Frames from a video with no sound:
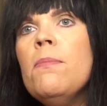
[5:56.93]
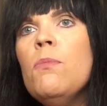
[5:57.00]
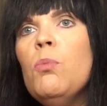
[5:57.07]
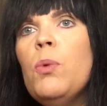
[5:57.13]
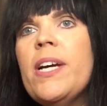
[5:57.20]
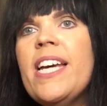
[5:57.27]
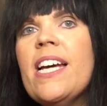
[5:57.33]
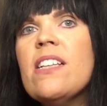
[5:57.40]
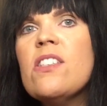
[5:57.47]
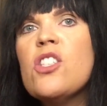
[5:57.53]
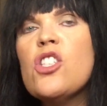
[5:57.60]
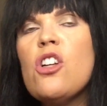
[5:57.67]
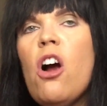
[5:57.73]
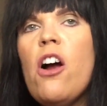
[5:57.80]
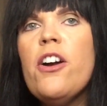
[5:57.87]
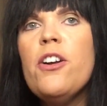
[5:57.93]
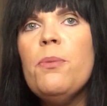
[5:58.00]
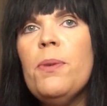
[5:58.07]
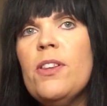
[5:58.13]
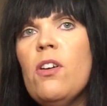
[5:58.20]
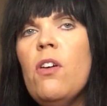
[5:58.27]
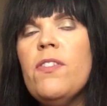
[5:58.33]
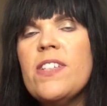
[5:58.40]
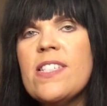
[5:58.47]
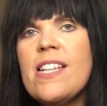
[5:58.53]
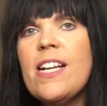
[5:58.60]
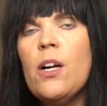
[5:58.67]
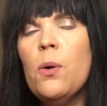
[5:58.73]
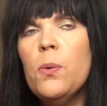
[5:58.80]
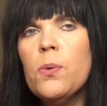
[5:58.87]
we had started with obviously
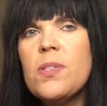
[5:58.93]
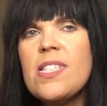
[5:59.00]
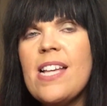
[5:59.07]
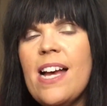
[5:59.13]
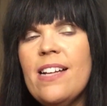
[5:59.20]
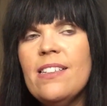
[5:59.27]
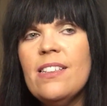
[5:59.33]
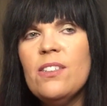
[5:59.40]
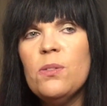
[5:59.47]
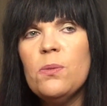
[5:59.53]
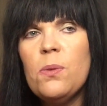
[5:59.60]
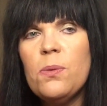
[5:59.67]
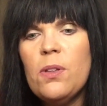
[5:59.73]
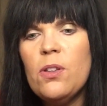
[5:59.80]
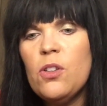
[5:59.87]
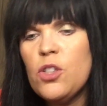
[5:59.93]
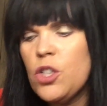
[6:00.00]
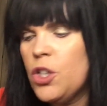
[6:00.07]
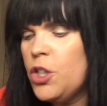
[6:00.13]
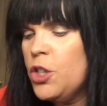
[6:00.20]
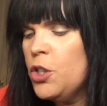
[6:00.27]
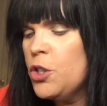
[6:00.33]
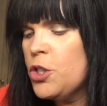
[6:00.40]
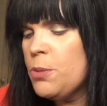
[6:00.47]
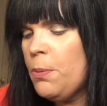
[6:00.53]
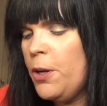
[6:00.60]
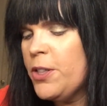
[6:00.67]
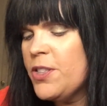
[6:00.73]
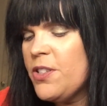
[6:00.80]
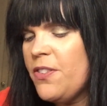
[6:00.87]
goal setting. I don't know that there's a huge
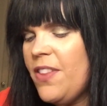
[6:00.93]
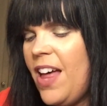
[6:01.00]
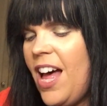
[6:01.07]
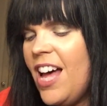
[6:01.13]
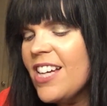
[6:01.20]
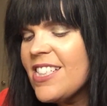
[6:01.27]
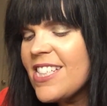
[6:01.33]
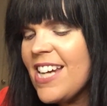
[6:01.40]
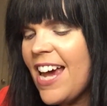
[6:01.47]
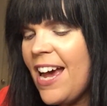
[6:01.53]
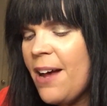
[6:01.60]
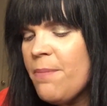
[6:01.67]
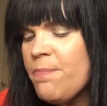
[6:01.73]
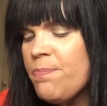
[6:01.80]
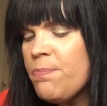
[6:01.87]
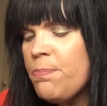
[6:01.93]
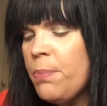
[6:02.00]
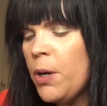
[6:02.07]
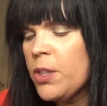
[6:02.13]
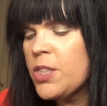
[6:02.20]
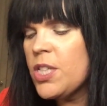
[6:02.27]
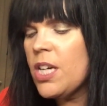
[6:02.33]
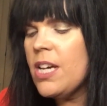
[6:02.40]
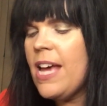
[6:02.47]
amount on that, but